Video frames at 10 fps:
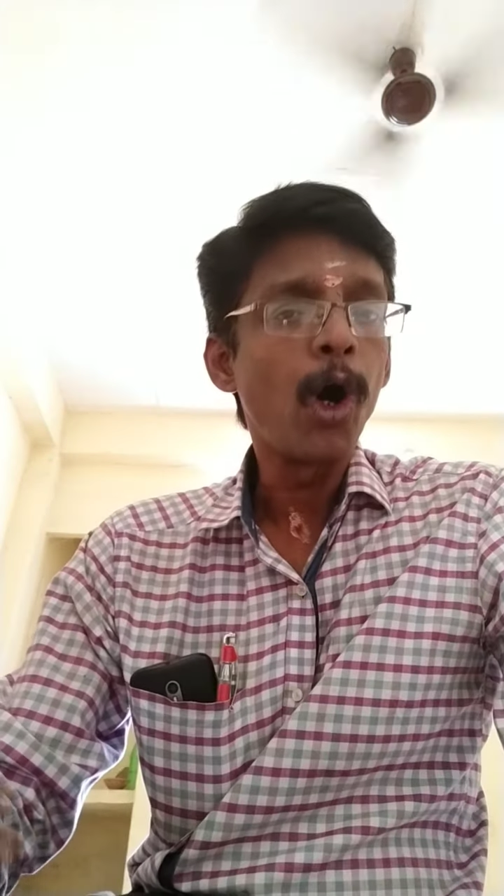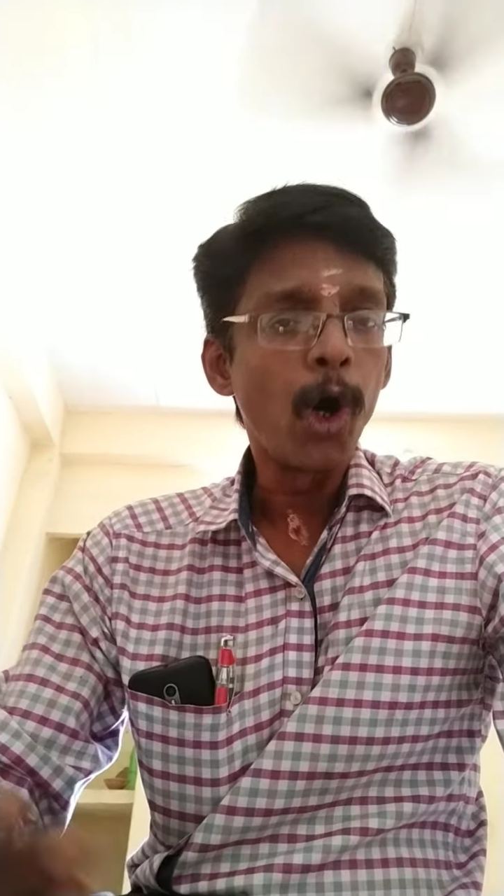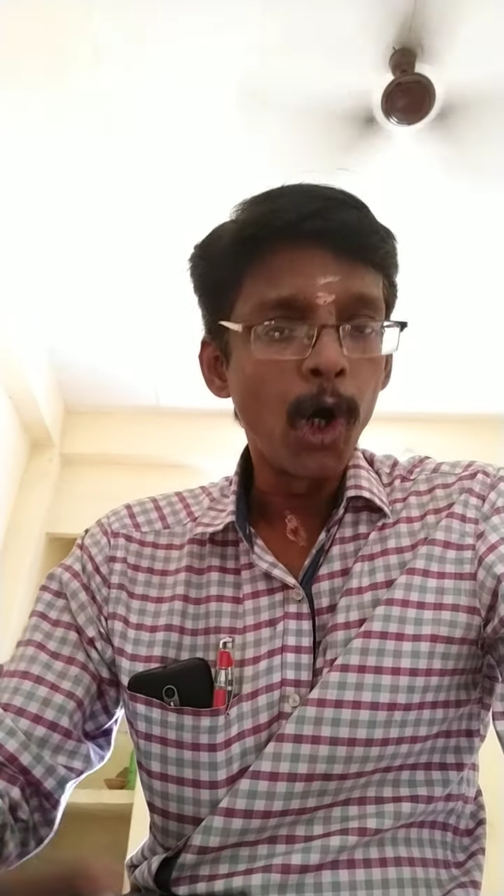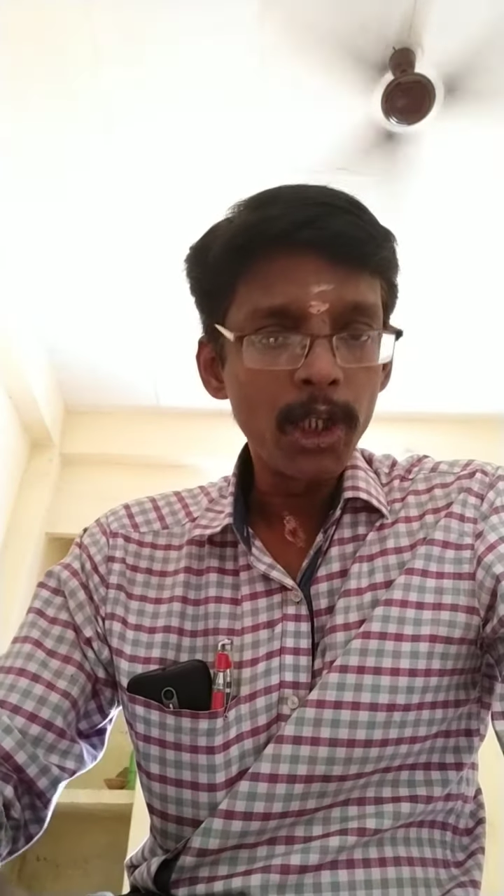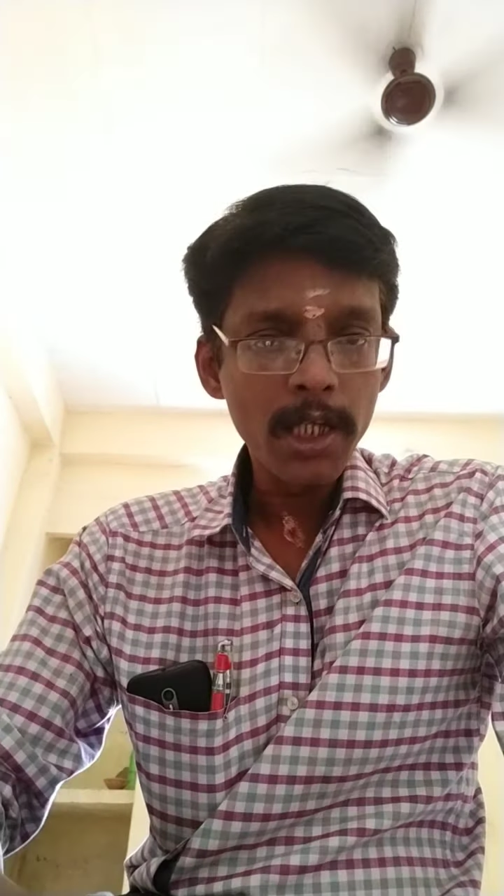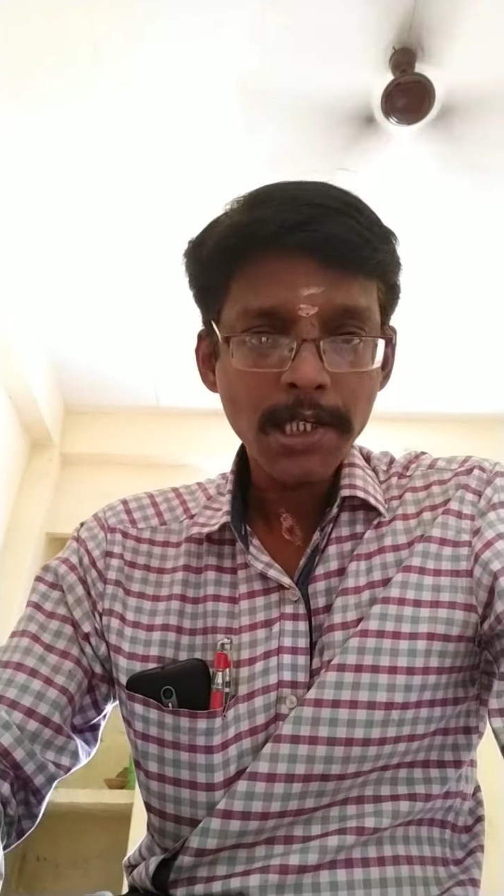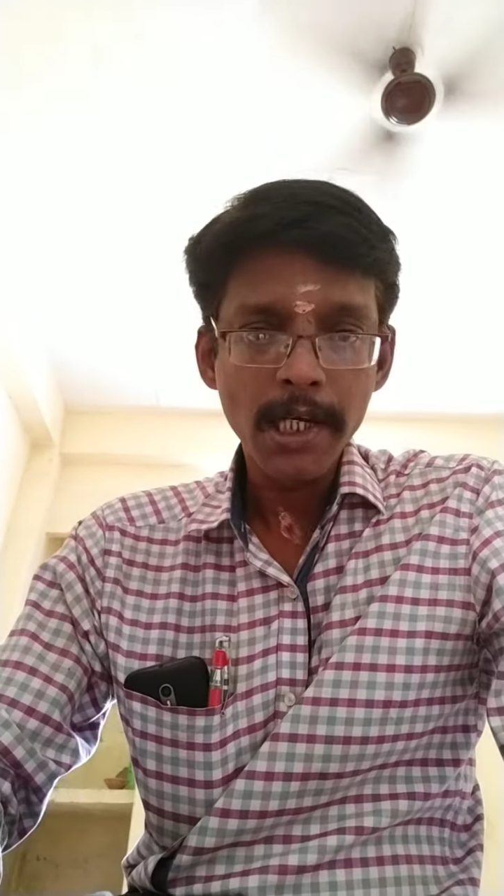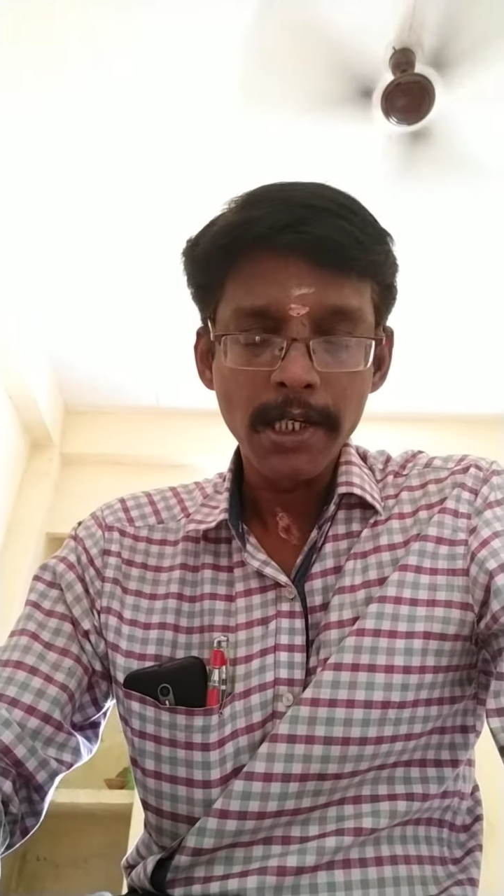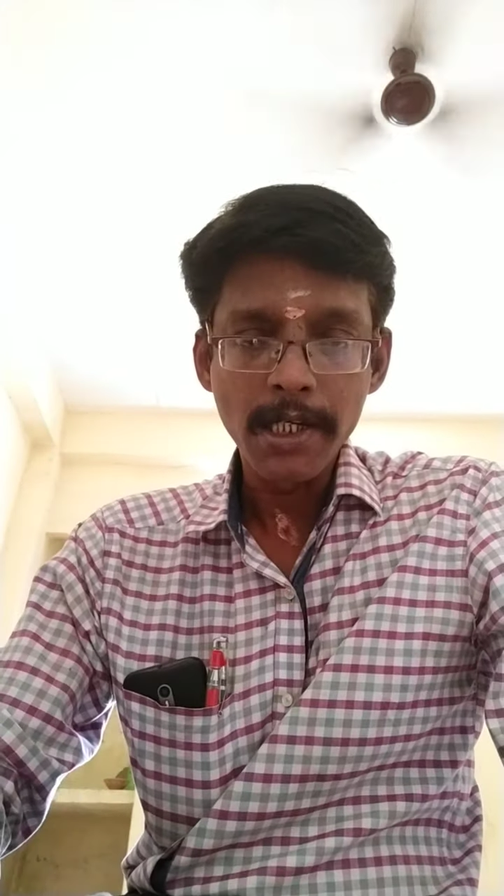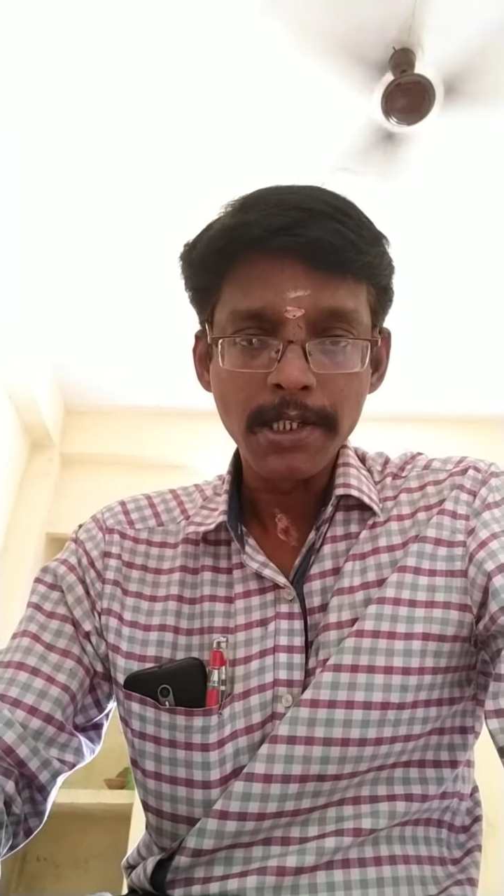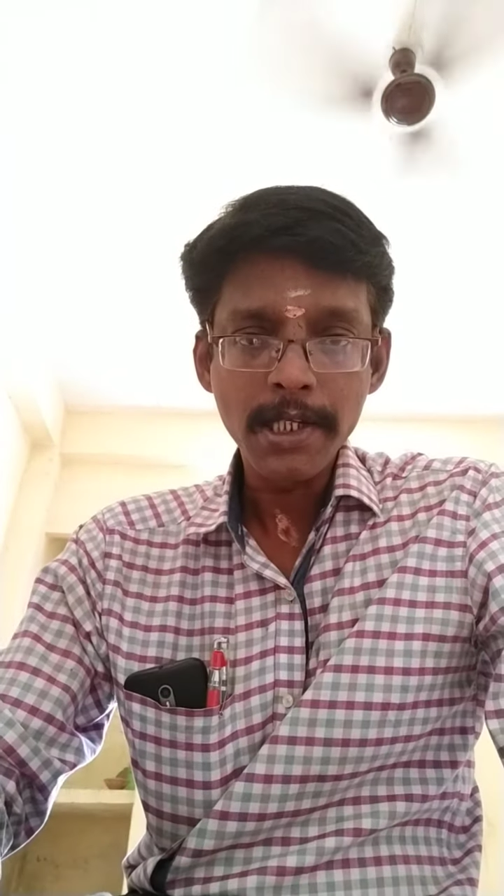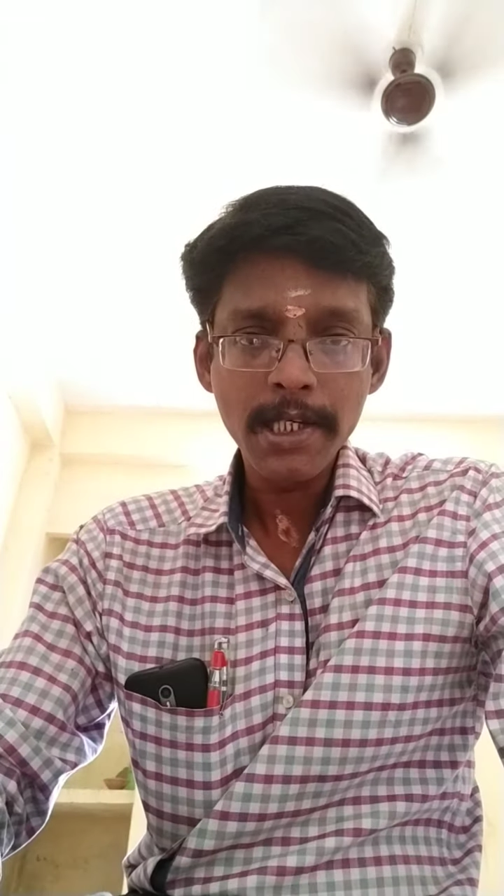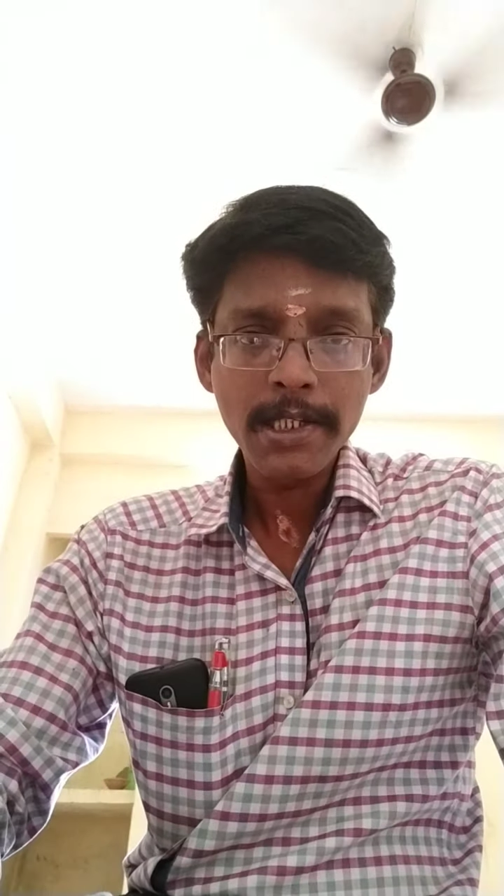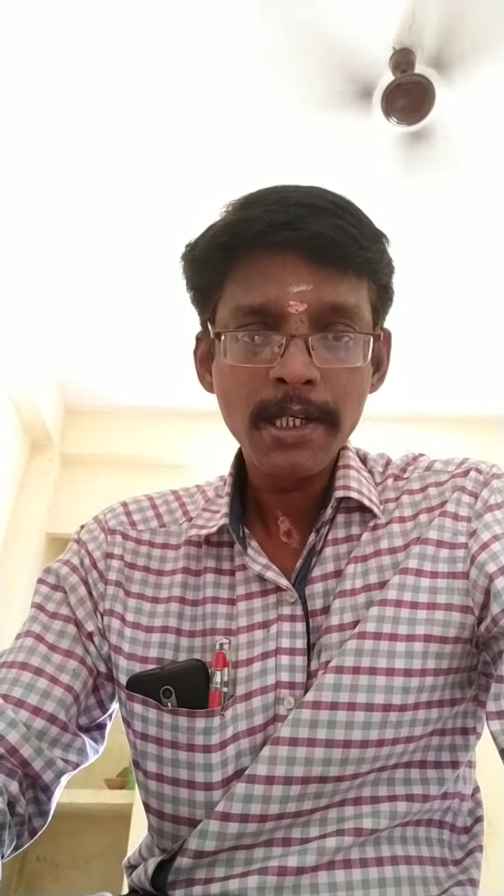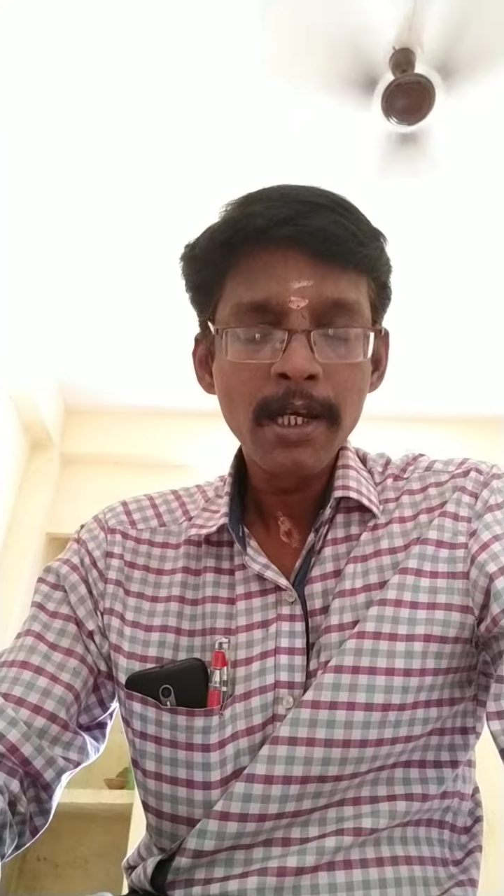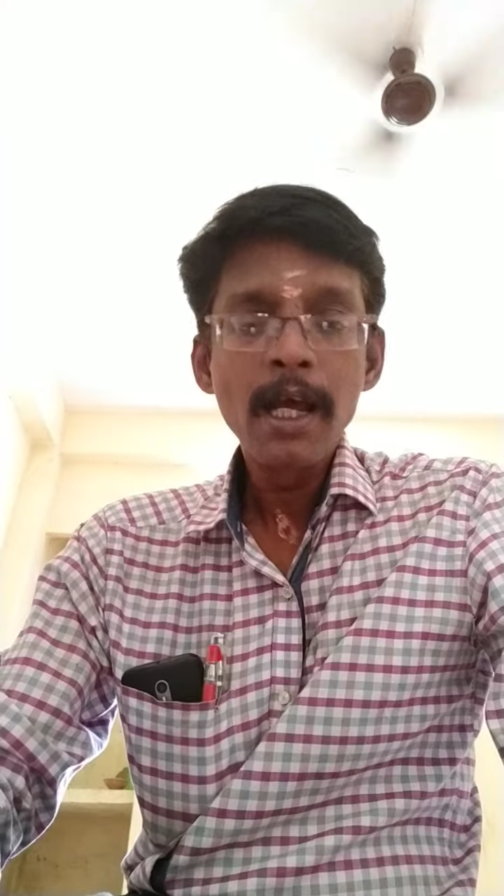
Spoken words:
all these sentences,